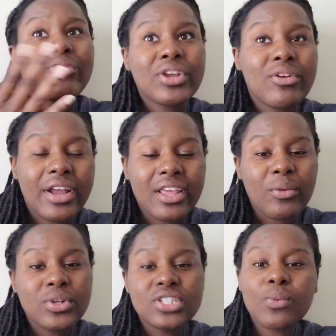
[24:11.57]

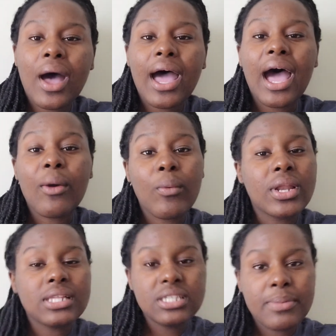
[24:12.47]
regretted which is why i
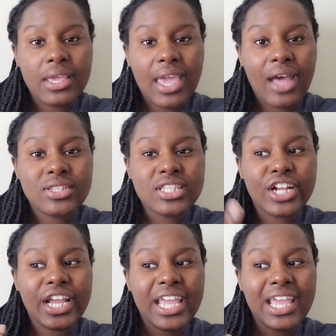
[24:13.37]
wanted to be a
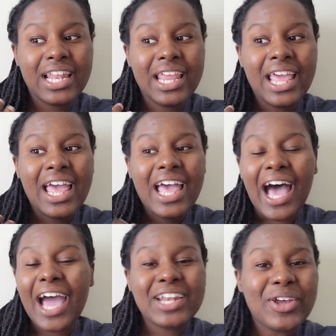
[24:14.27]
counselor and
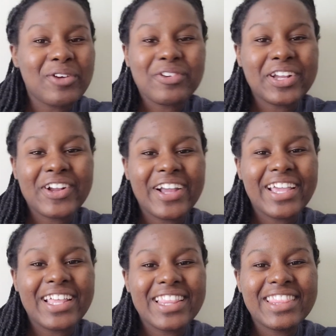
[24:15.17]
I don't
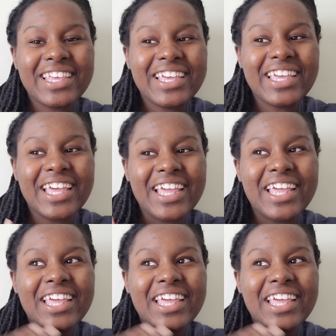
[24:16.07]
regret the